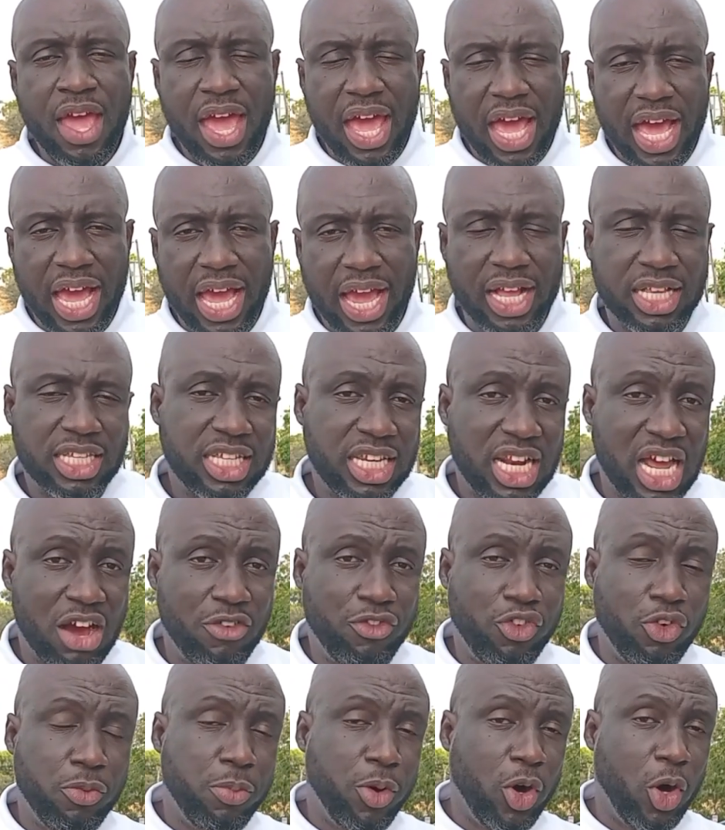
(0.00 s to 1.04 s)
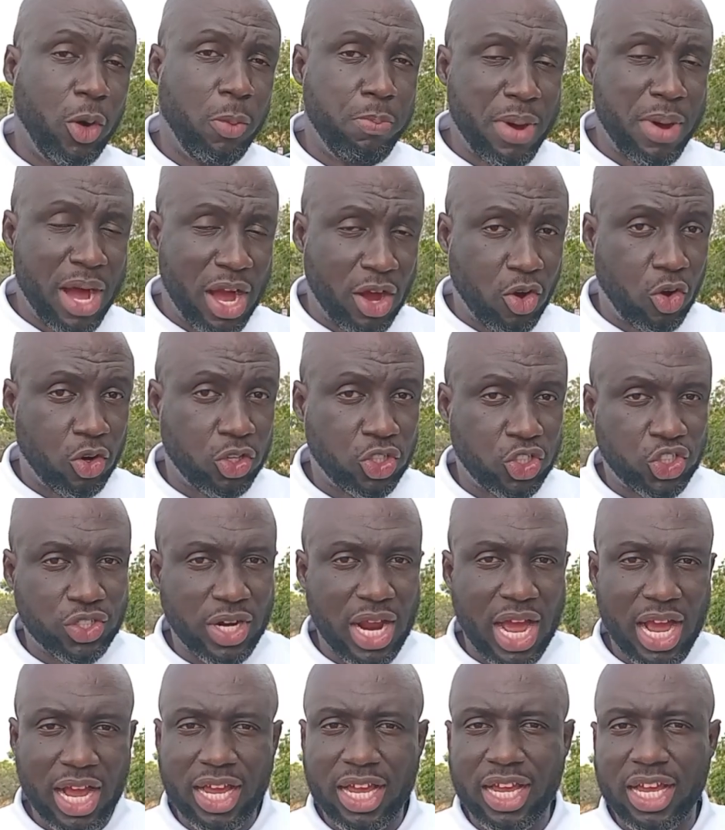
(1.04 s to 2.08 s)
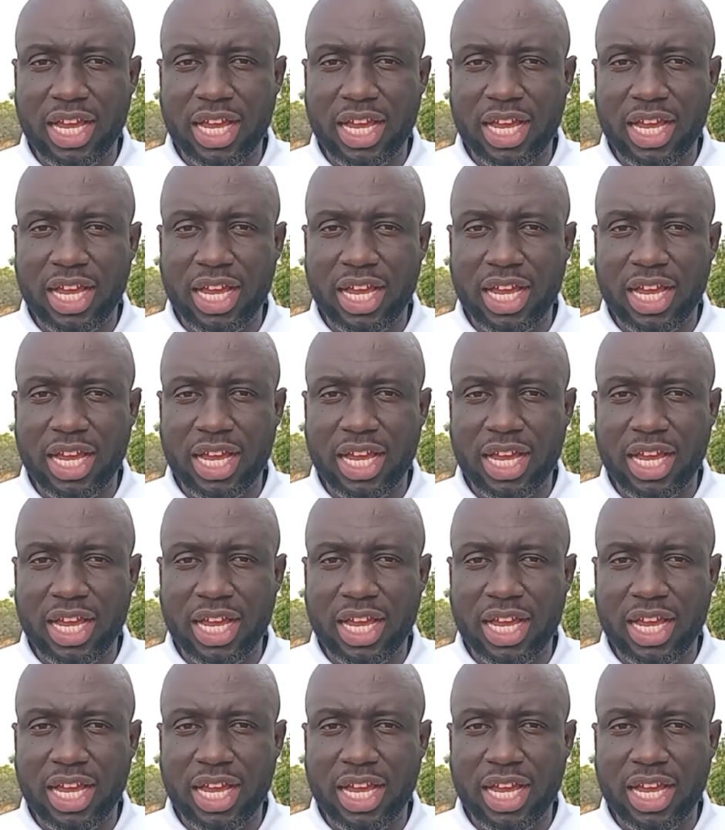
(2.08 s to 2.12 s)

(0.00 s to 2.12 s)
and getting our football back on track,